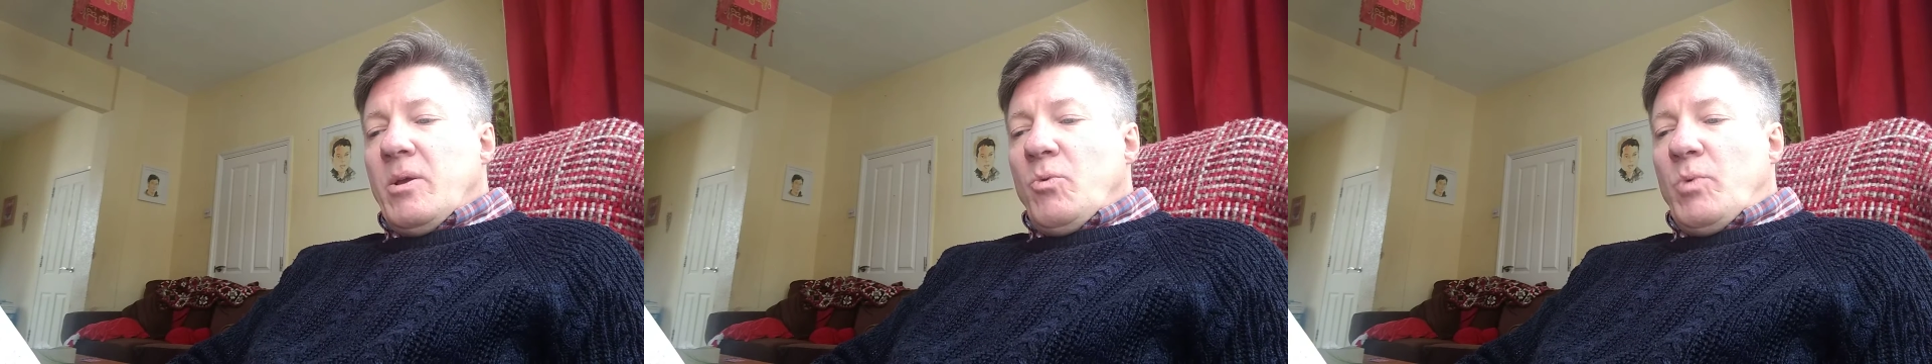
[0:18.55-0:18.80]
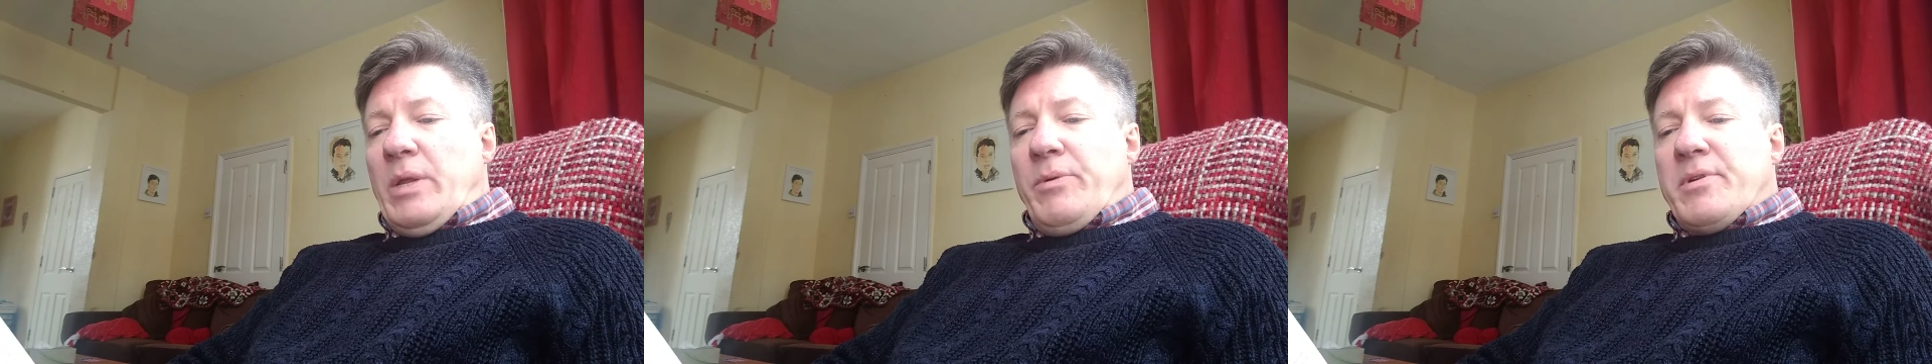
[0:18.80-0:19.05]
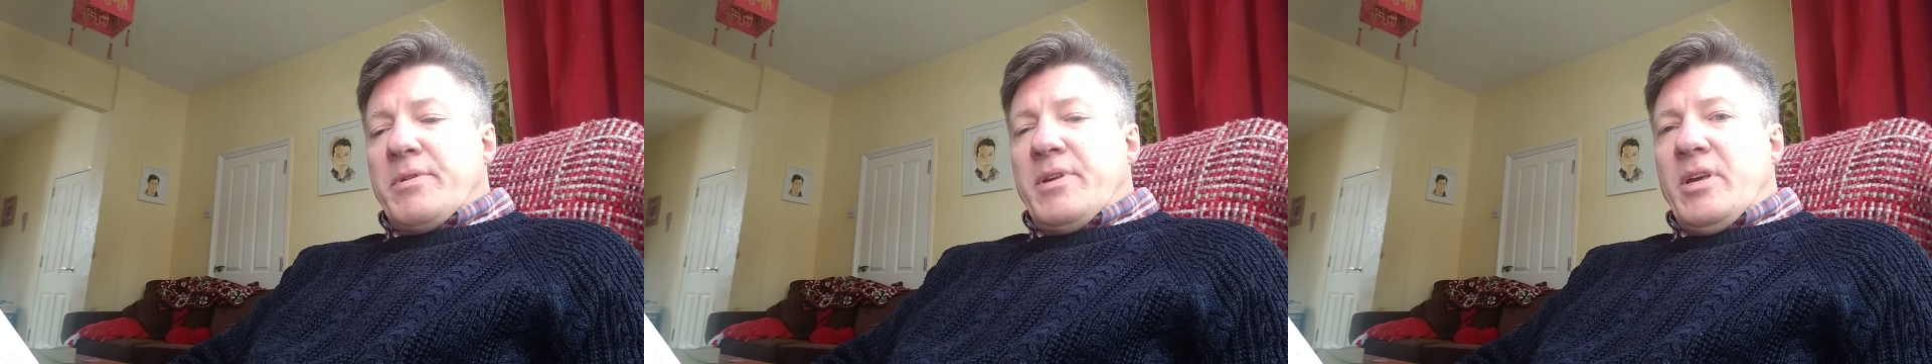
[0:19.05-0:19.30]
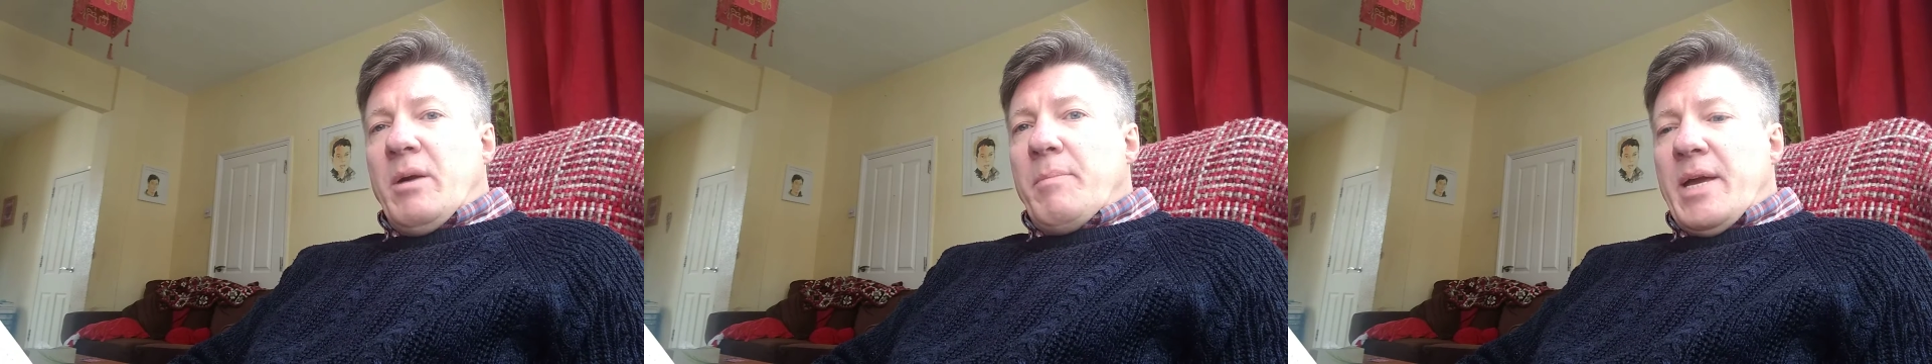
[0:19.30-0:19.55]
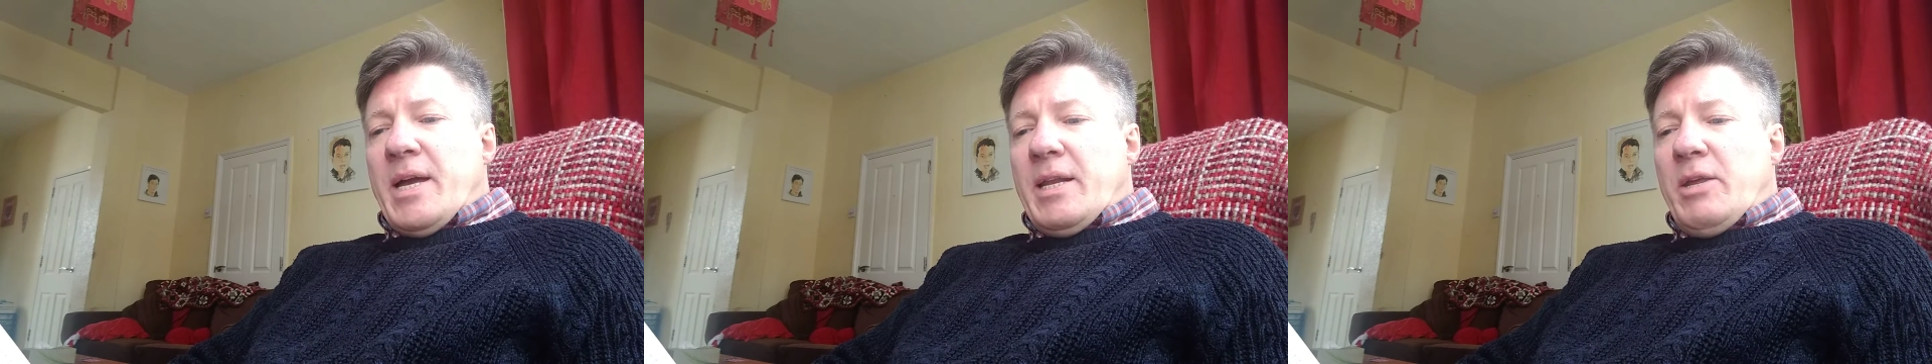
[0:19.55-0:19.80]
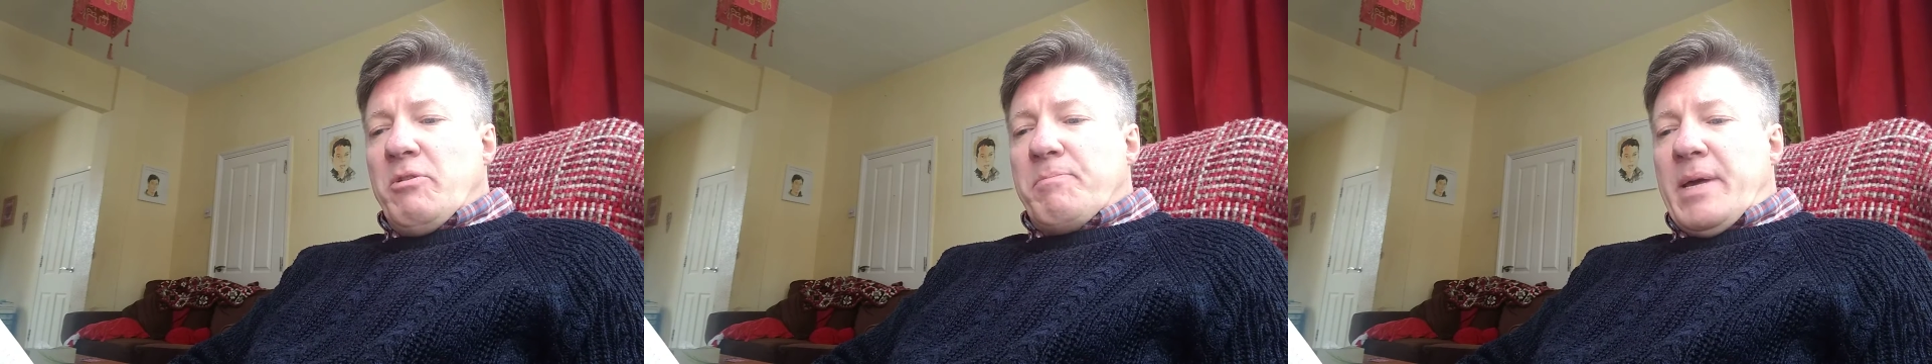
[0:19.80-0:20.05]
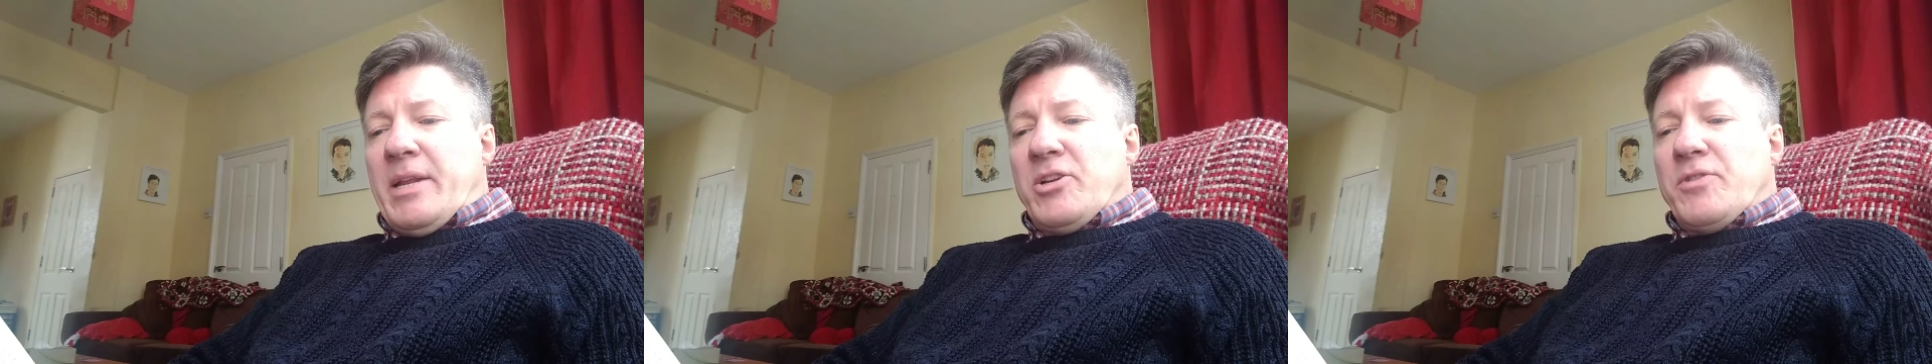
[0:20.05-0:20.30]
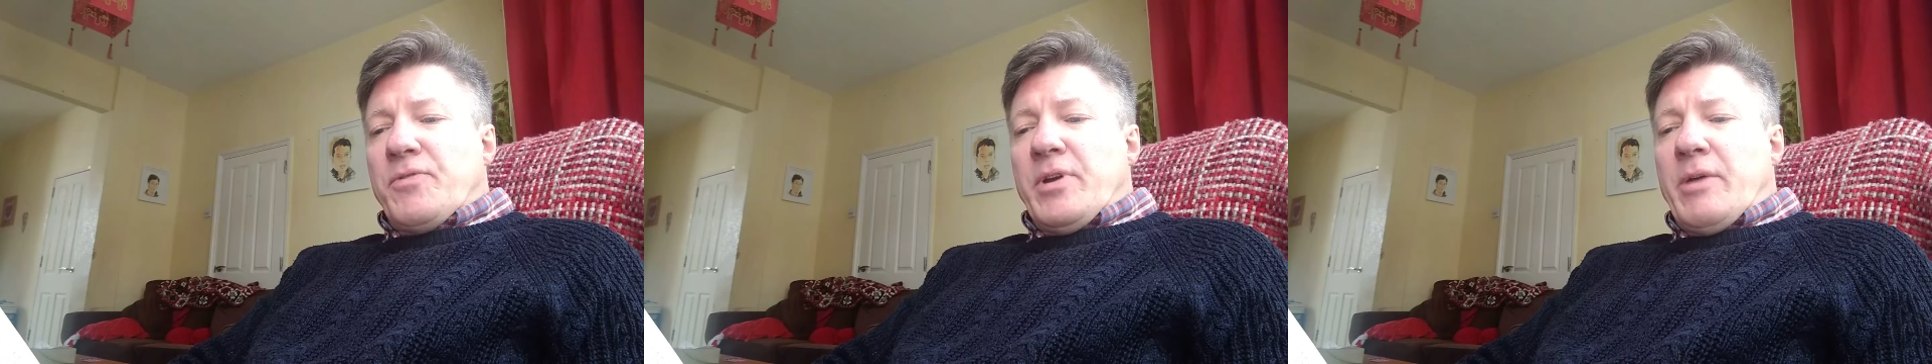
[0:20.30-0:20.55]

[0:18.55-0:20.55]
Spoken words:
When he was just a young man, he was banished for